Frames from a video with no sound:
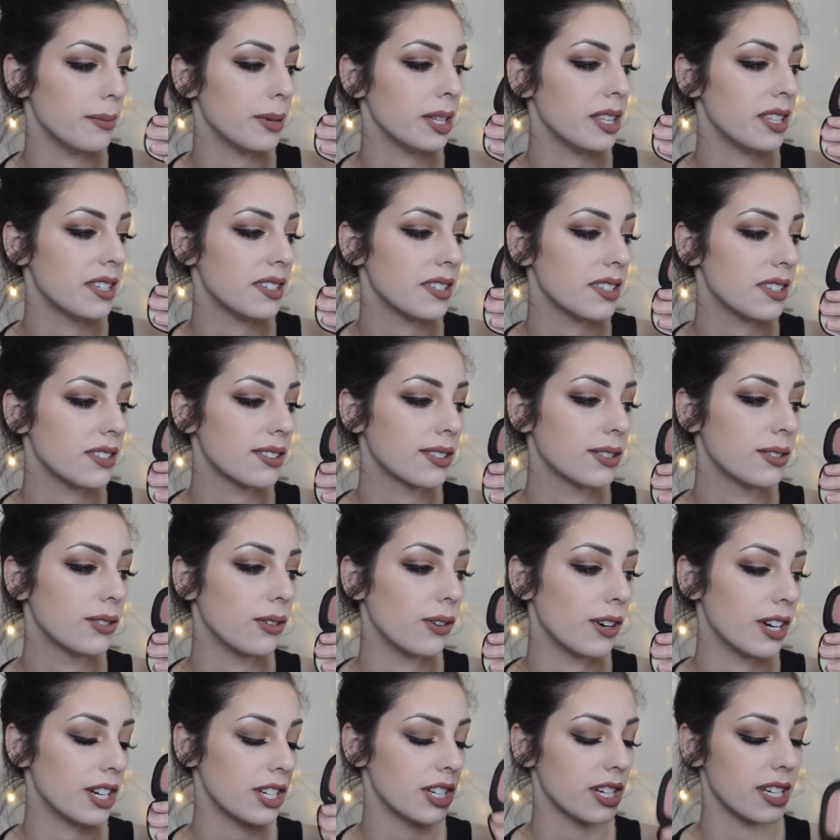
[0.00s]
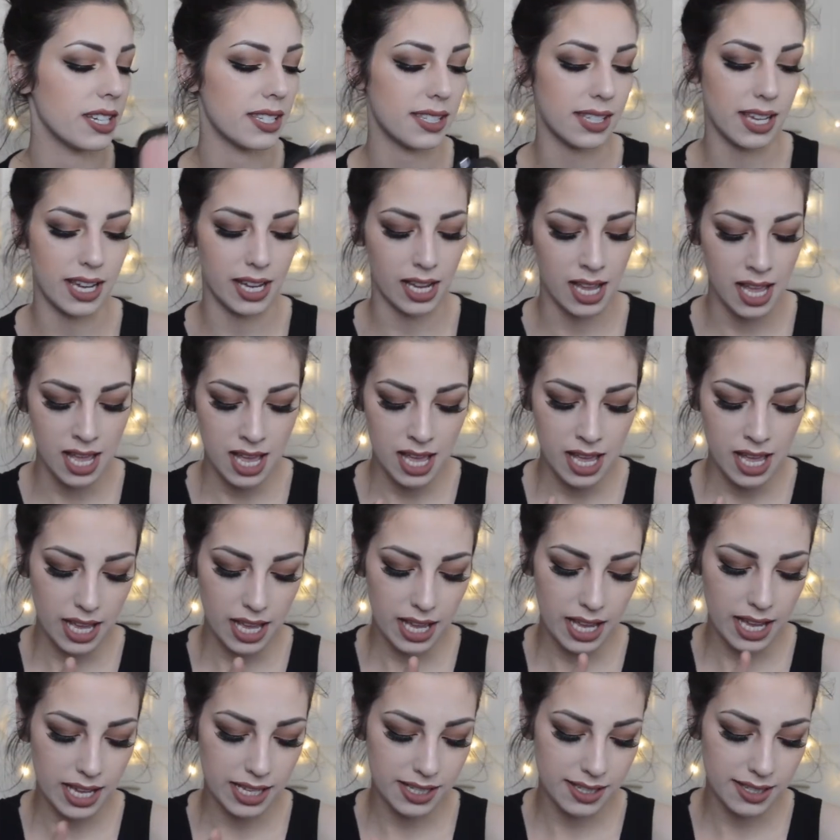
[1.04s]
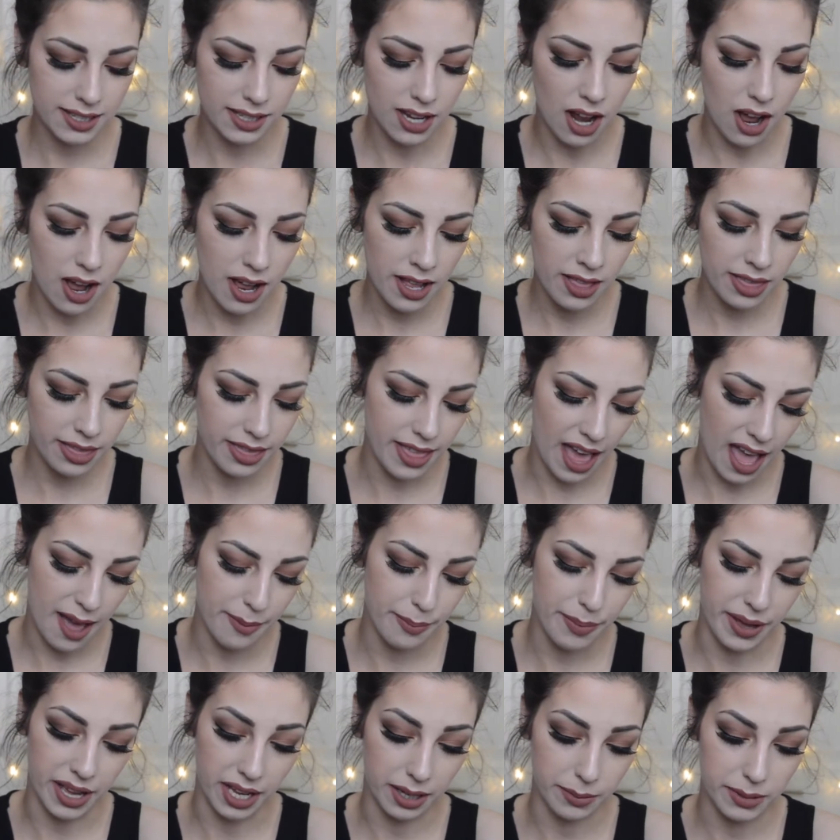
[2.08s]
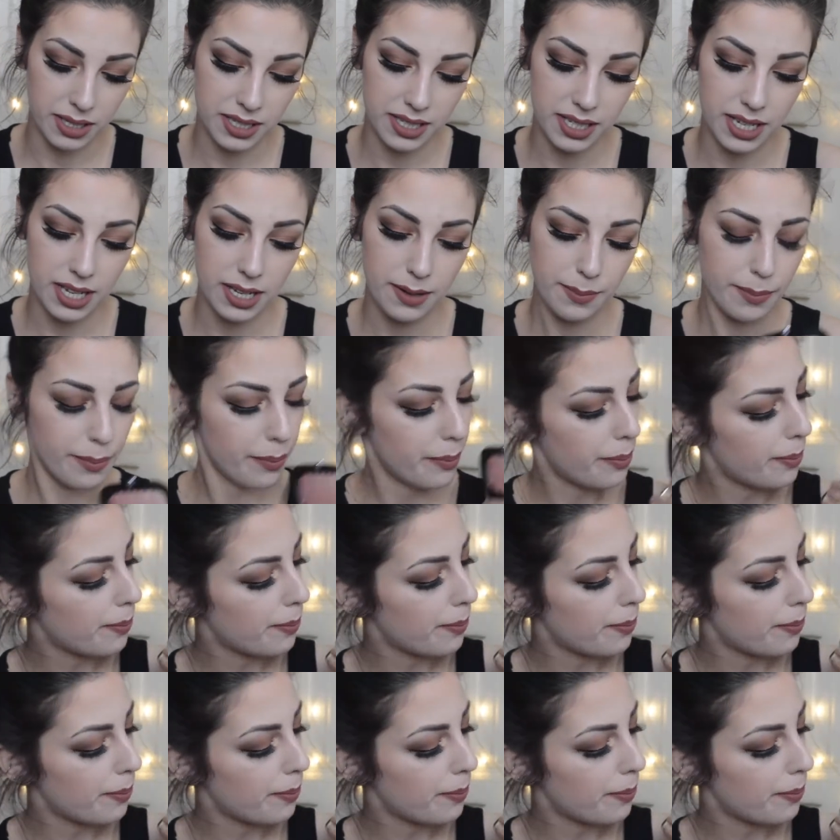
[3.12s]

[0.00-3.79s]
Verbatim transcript: This is gorgeous. Like, it's not that pigmented,